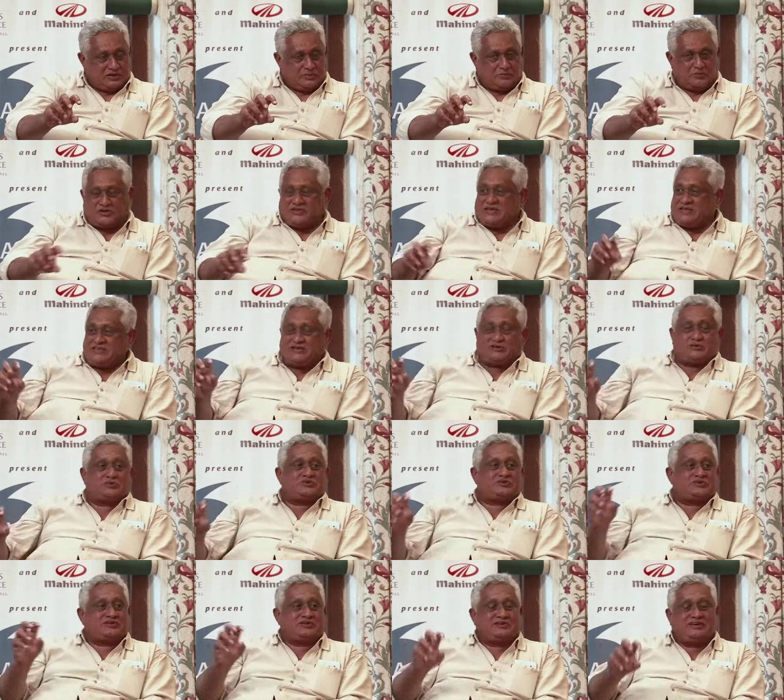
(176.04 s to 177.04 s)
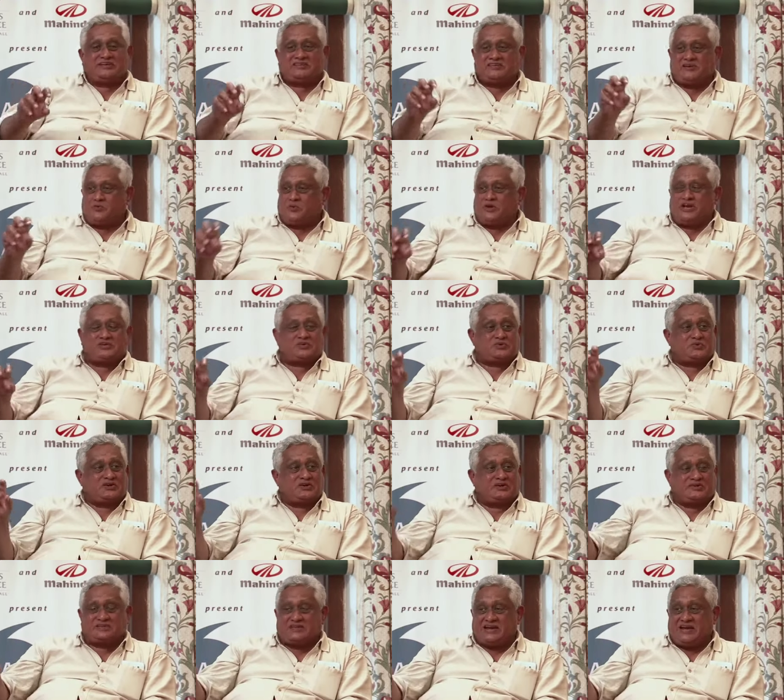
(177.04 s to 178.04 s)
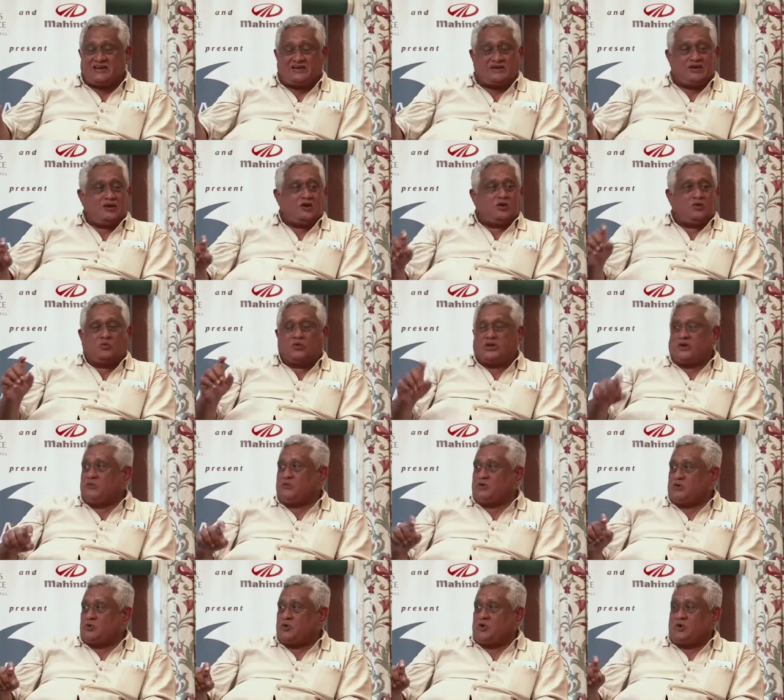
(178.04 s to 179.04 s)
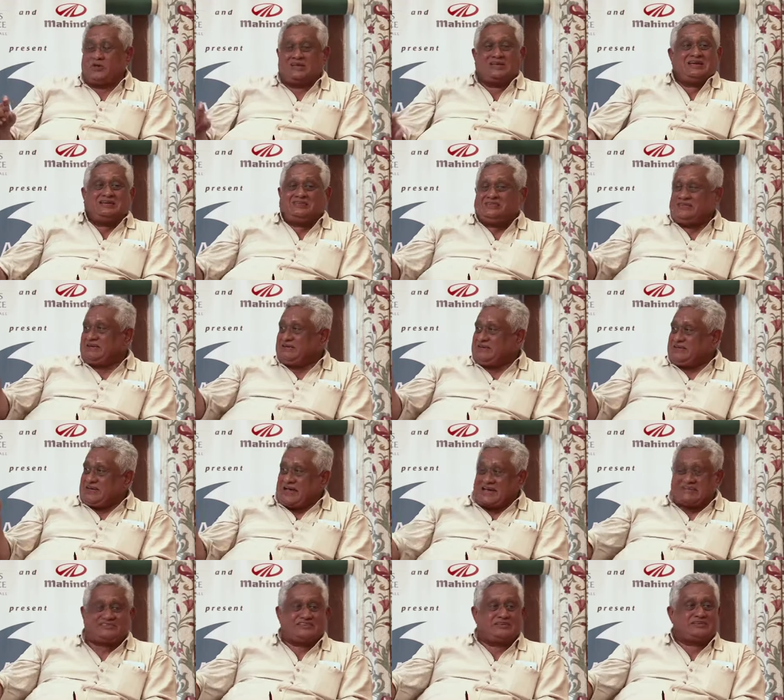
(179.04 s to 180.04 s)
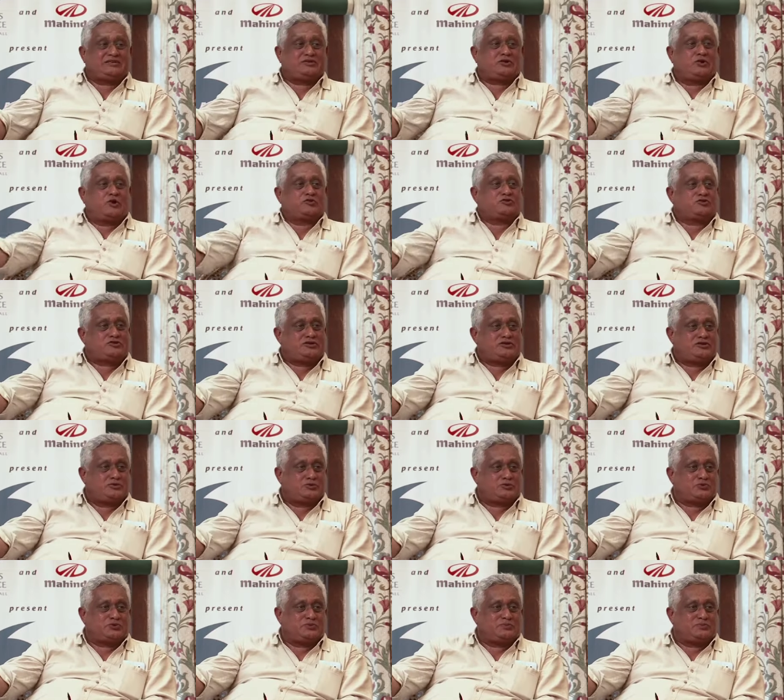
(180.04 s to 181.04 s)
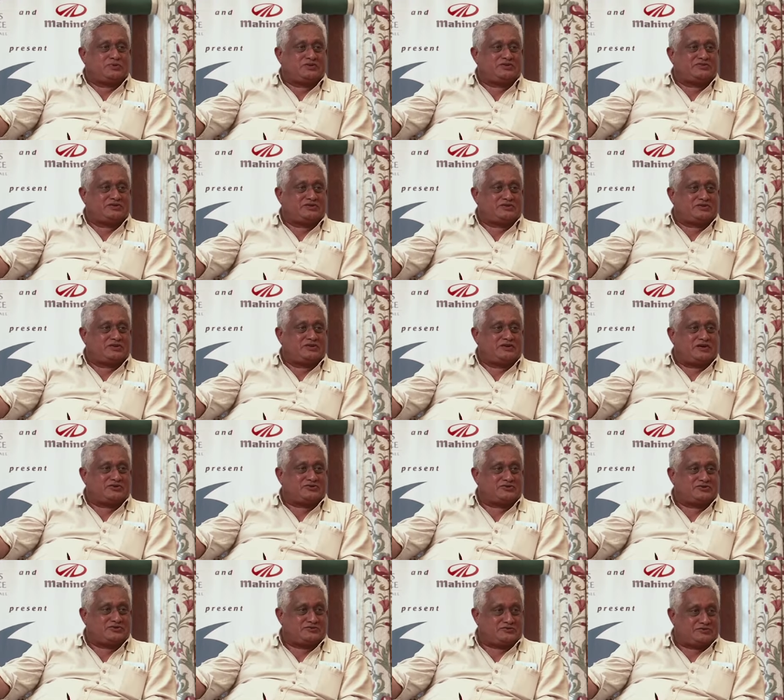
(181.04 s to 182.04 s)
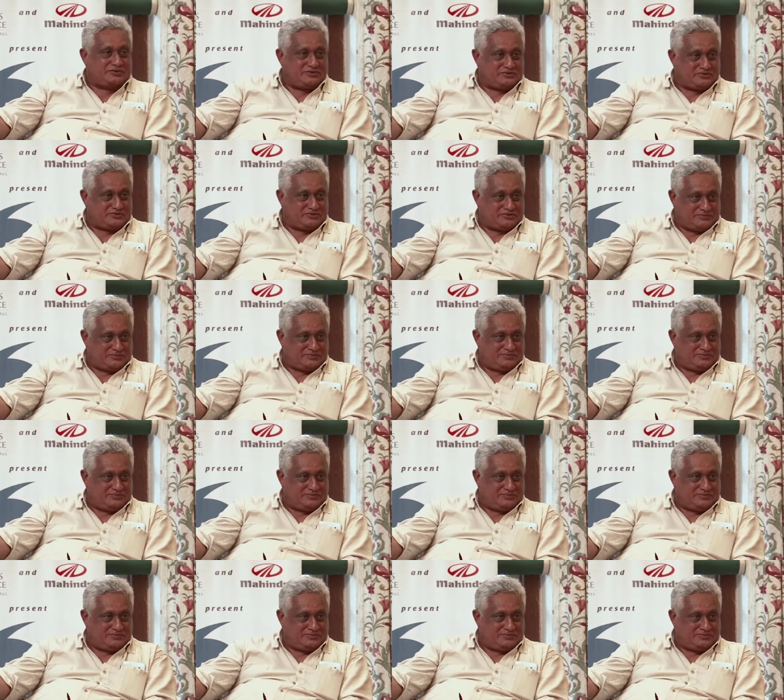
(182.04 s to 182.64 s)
because I think to a certain extent one has to understand what I'm going to call the tacit constitution present in Harsh's thesis.